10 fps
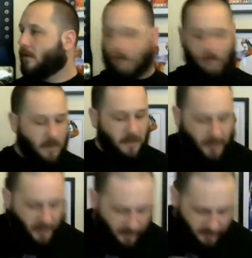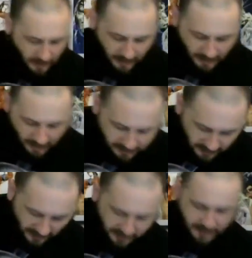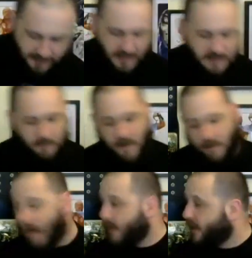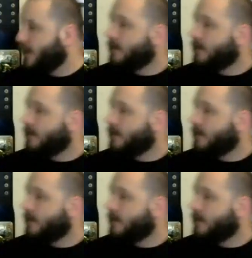Oh, yeah. I think that's the better idea.